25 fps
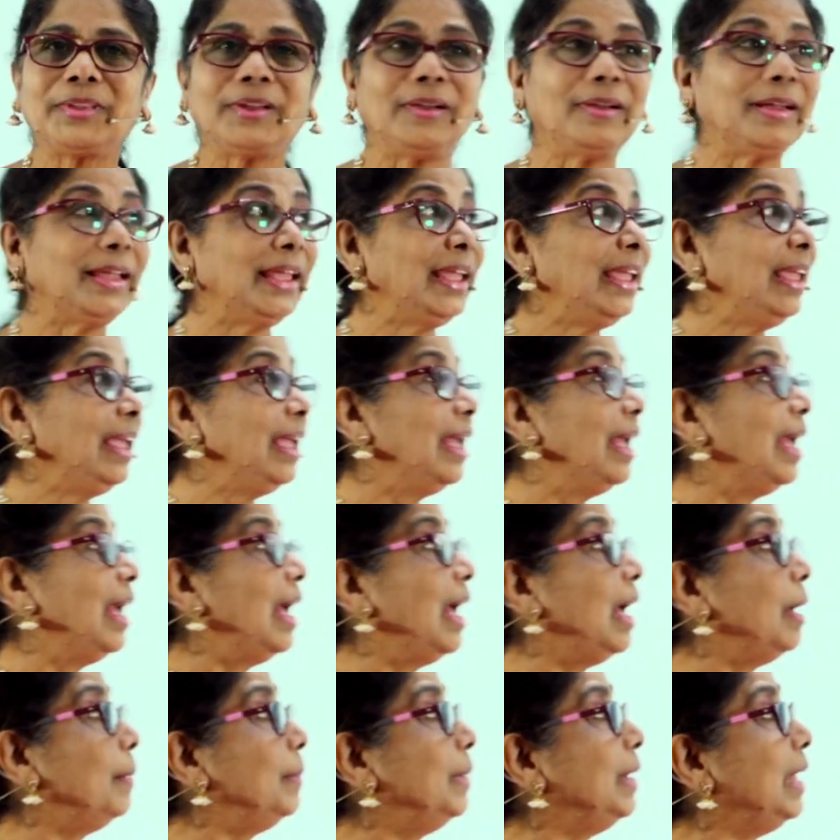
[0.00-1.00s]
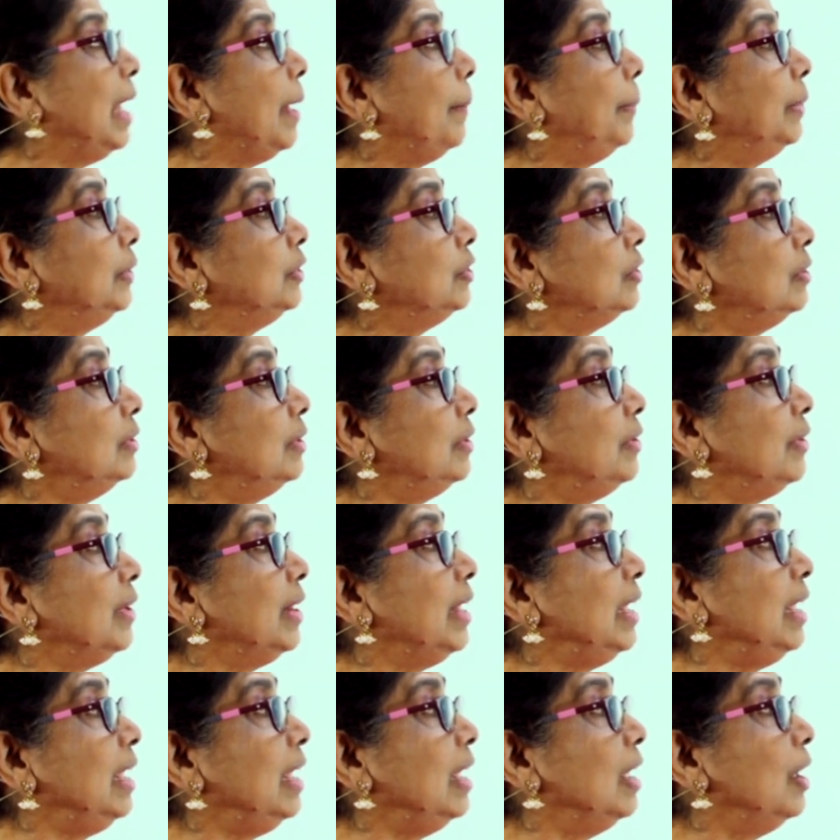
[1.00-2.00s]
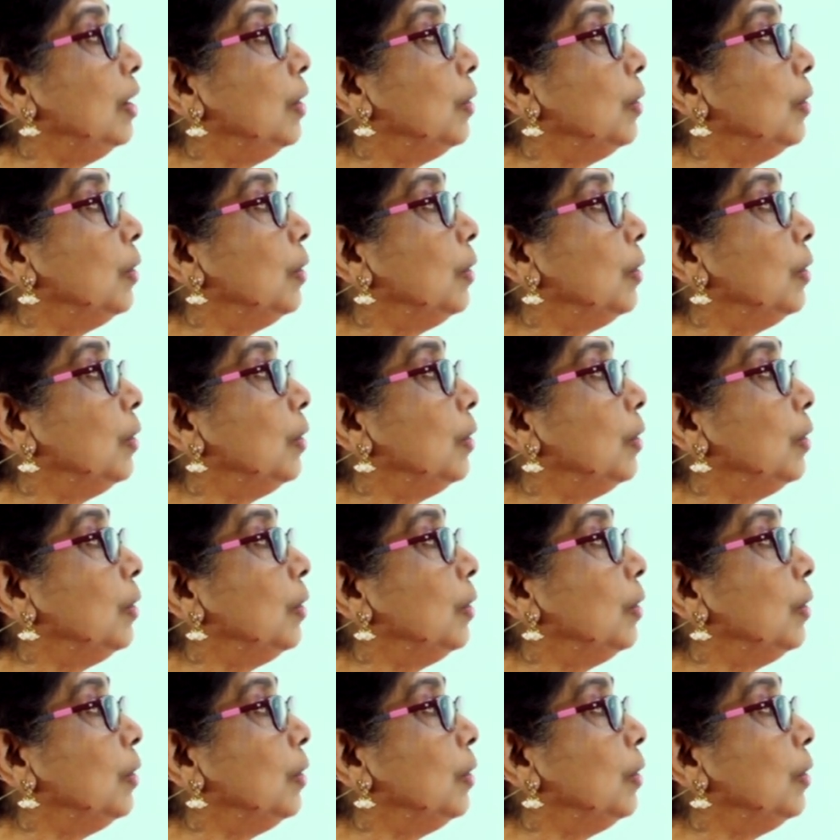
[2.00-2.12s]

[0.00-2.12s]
Okay, how many apples on the tree?